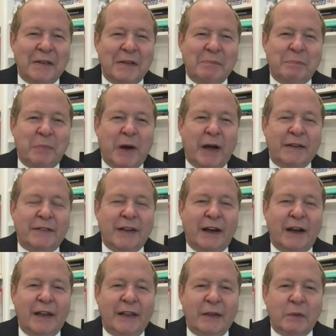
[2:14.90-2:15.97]
But
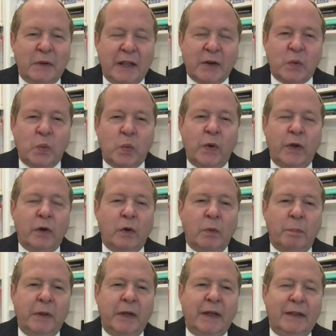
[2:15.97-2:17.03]
uh, it it
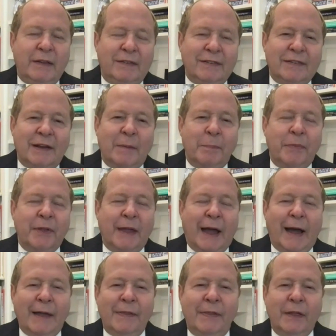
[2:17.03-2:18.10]
will be something
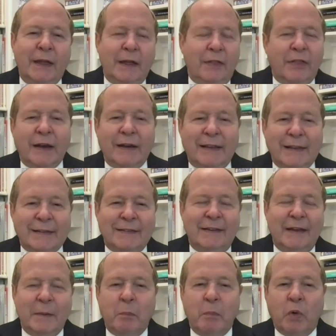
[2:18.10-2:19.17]
I think that gets
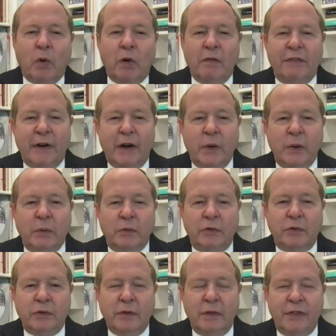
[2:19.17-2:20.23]
him more
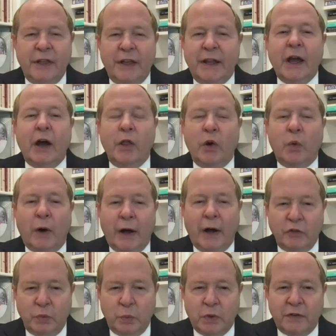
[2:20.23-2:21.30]
votes than he
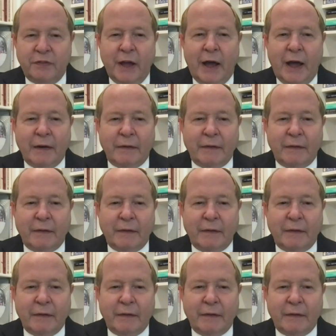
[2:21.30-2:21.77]
otherwise would have gotten.